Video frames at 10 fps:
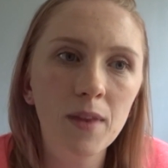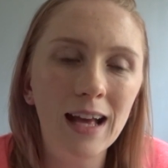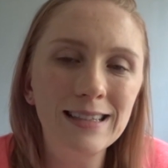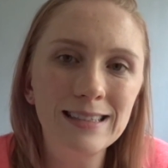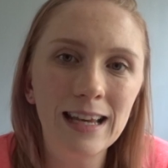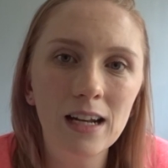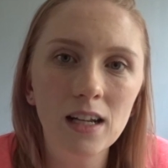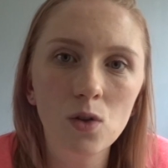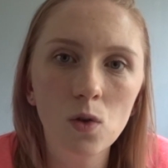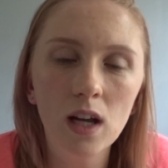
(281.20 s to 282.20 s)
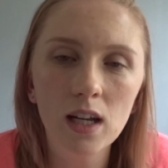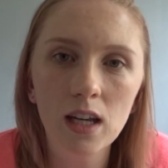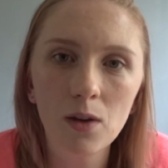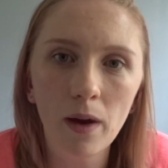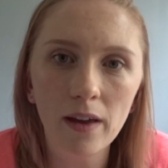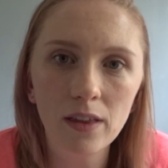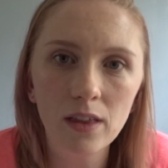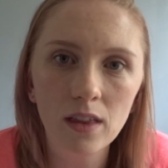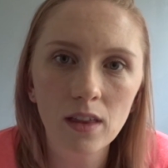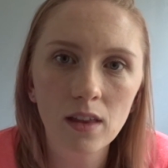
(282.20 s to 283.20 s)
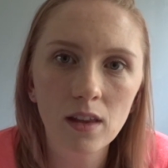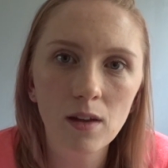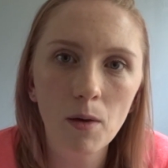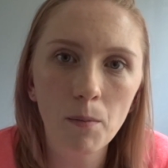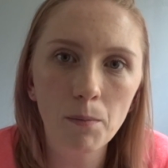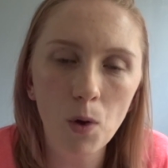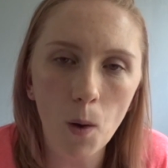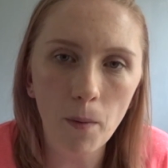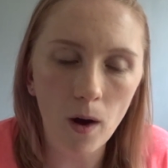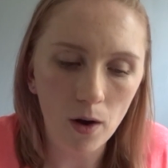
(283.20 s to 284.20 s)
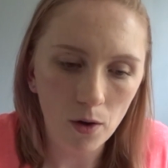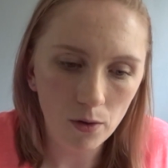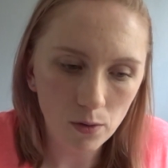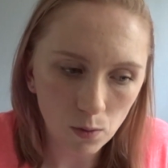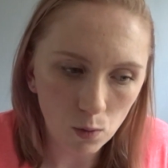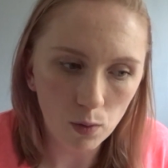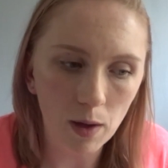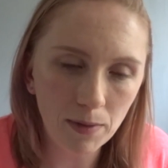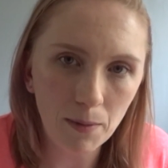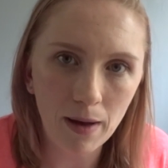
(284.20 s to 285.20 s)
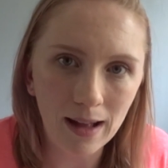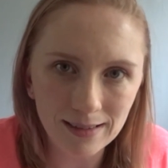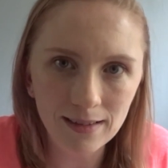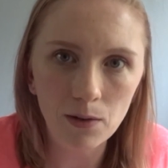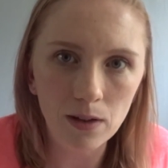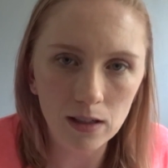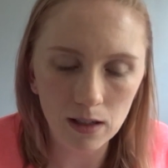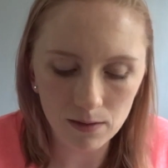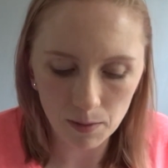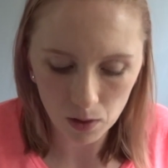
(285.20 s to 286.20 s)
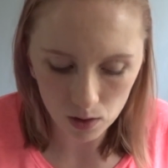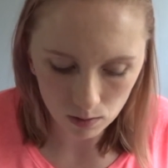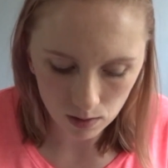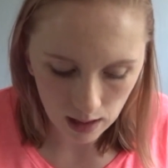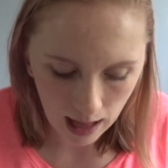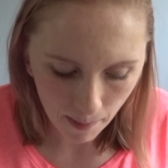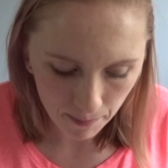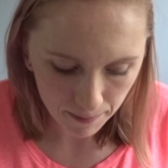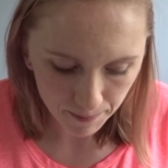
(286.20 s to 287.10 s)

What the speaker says: I certainly don't agree with proper whipping your pants down and giving them a good old slap.